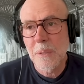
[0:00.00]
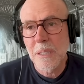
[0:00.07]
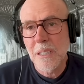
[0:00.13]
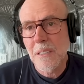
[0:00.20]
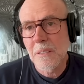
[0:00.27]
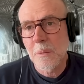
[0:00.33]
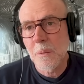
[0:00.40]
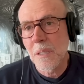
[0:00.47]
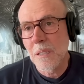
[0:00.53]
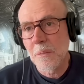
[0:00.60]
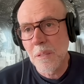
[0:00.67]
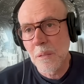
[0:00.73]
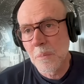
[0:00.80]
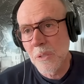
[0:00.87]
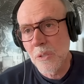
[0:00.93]
But guess
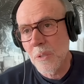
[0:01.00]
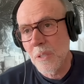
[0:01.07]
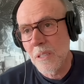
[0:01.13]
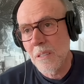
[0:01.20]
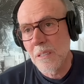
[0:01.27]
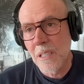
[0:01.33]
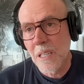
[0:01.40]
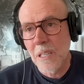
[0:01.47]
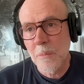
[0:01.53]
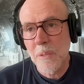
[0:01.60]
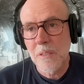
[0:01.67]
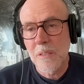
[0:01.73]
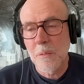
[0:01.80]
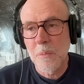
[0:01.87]
what? The majority of the damage,